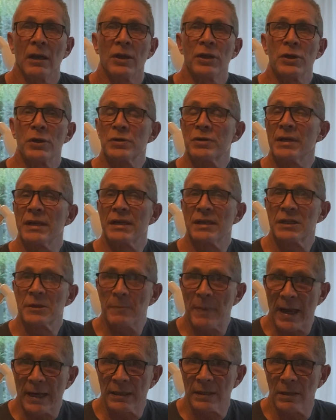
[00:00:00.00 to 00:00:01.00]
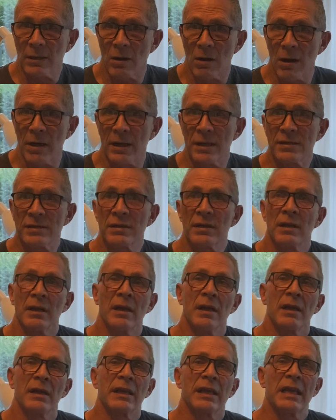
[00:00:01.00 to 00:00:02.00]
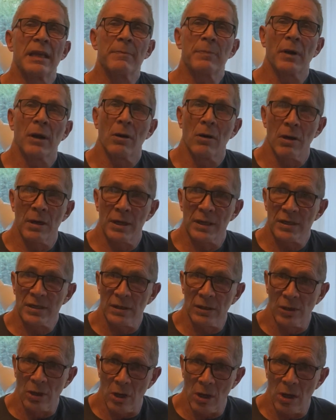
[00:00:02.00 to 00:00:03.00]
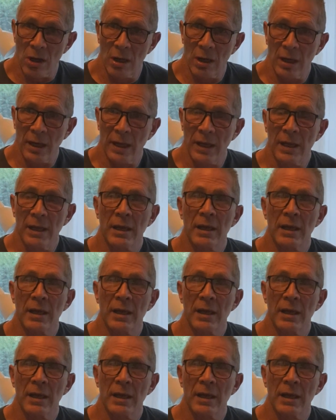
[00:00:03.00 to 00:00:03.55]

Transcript: Use an inspected harness. Keep a harness log.